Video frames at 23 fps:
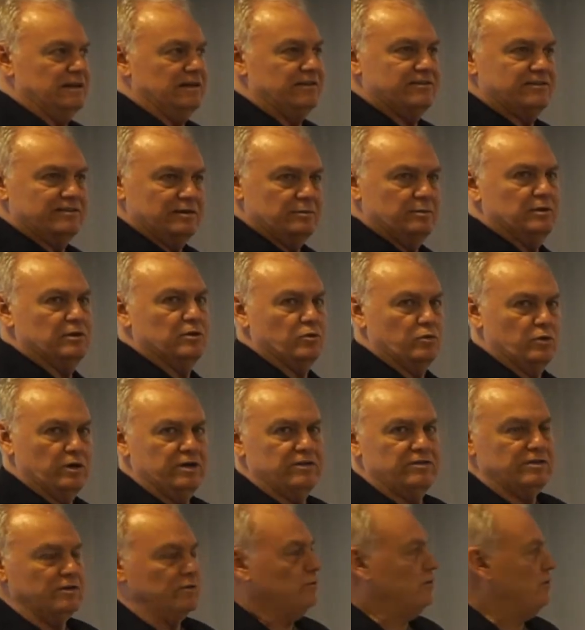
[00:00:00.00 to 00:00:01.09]
similar
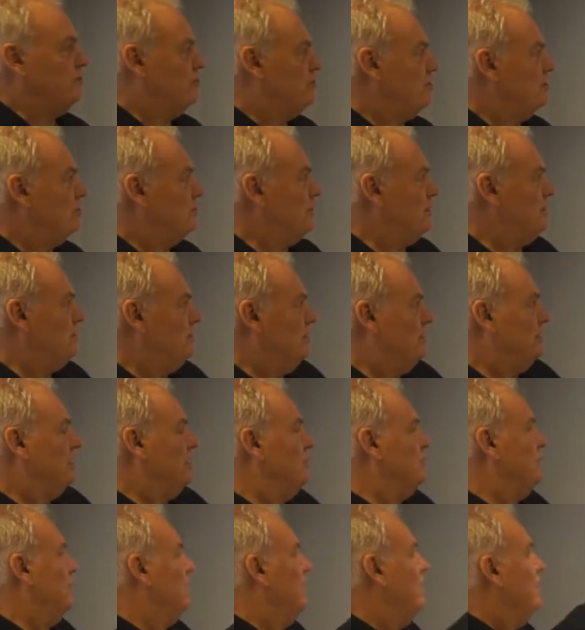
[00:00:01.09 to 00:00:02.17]
ways that we've just been talking
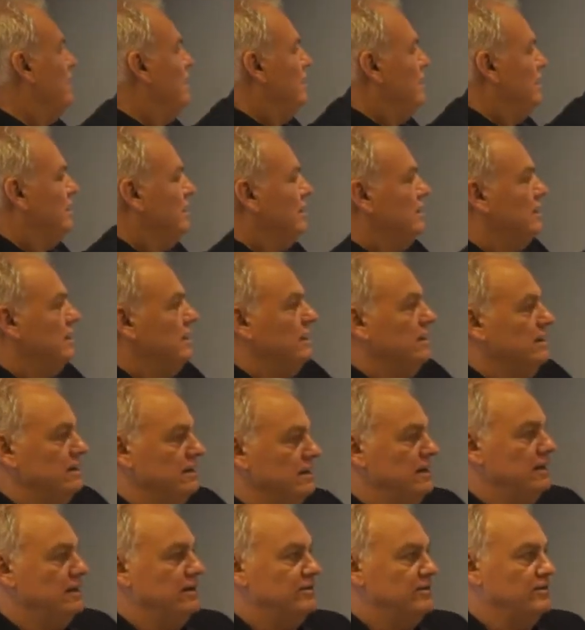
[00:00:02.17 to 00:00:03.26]
about.
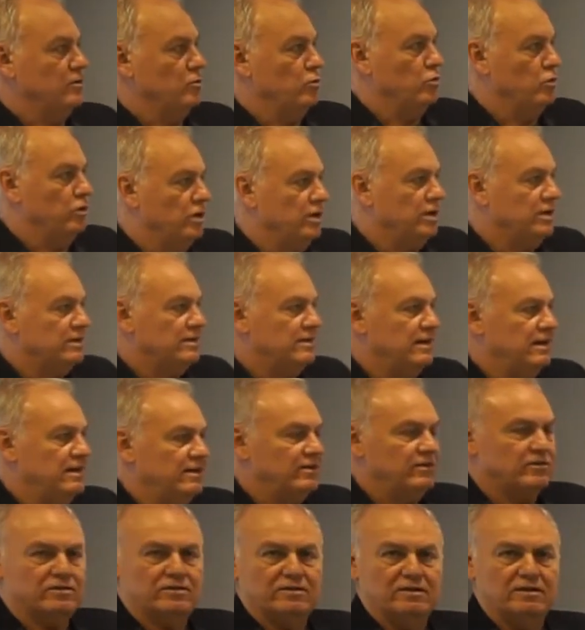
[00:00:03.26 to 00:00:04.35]
It is a work that
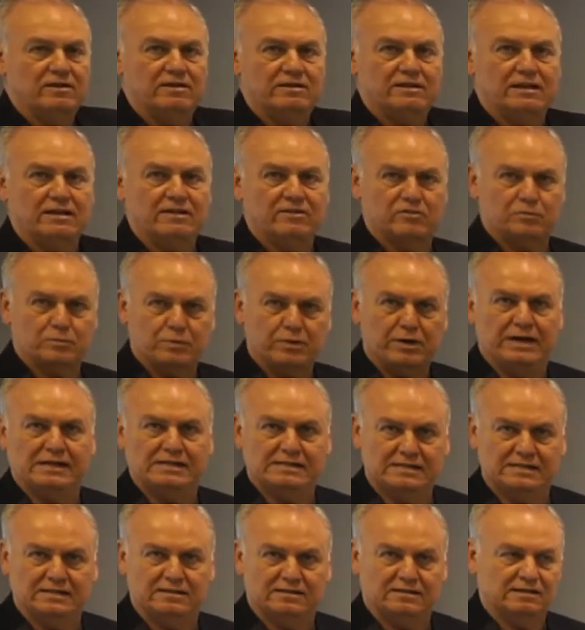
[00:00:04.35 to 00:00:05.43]
is
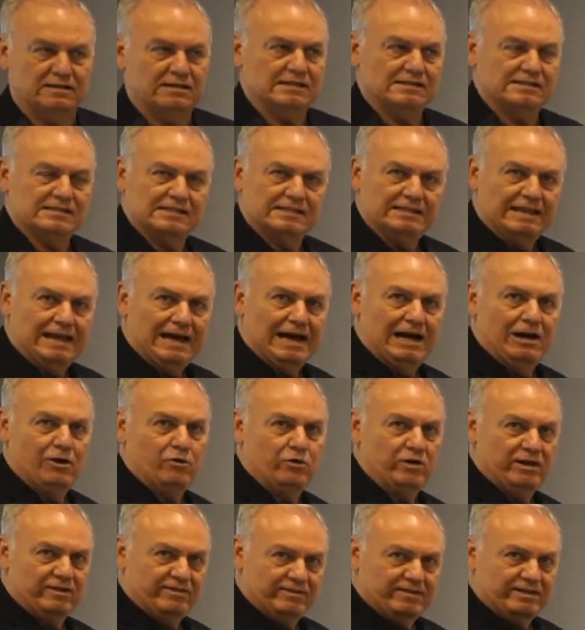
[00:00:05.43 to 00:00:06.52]
present. It's
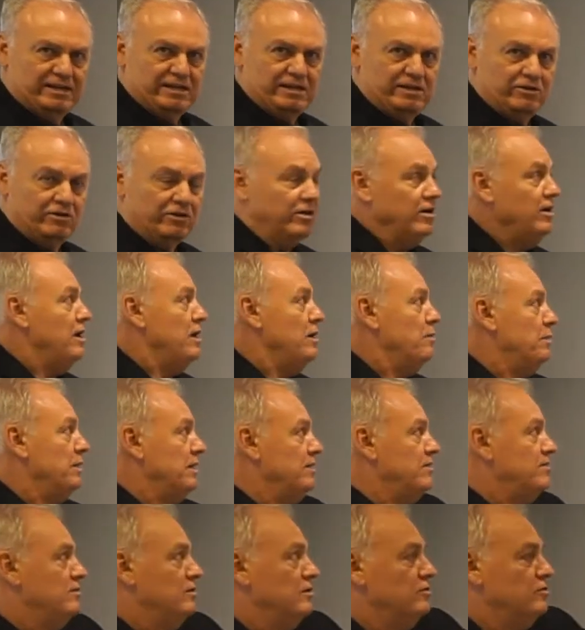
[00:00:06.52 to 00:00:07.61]
now, it's here. But
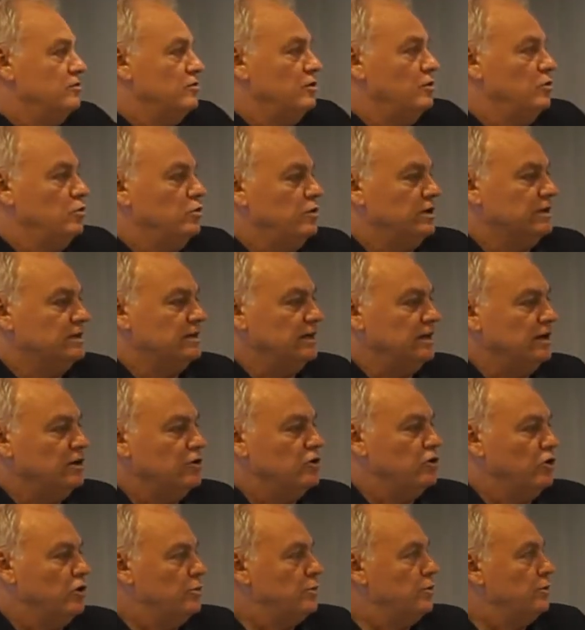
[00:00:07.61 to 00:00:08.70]
it's also a work that
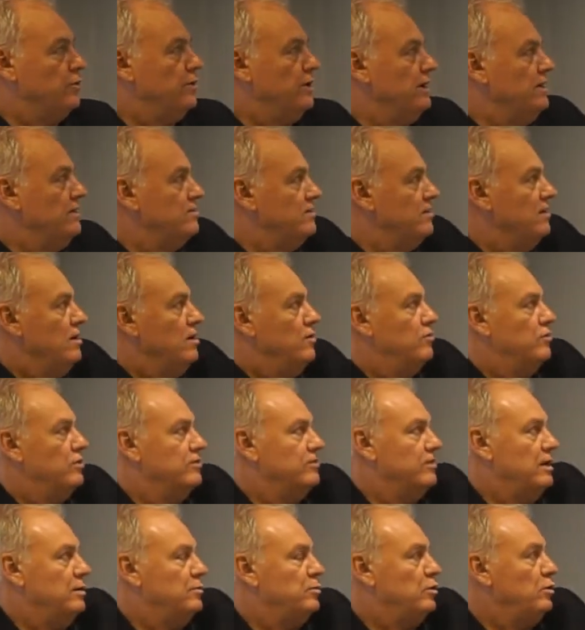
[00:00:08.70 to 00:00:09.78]
incorporates, for
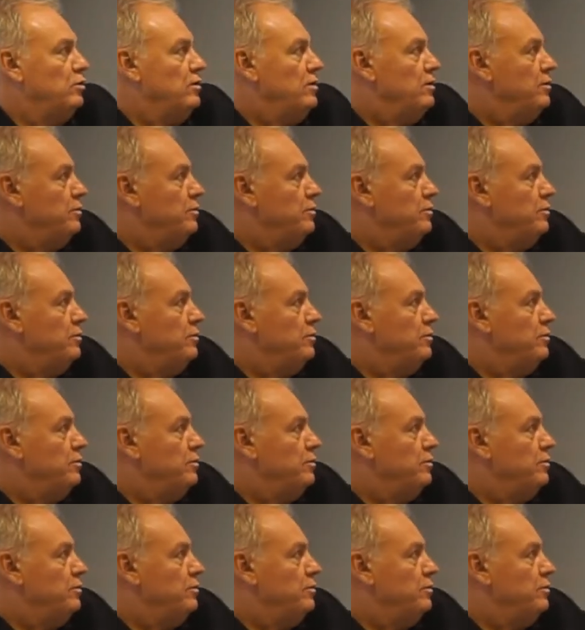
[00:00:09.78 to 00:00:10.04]
example,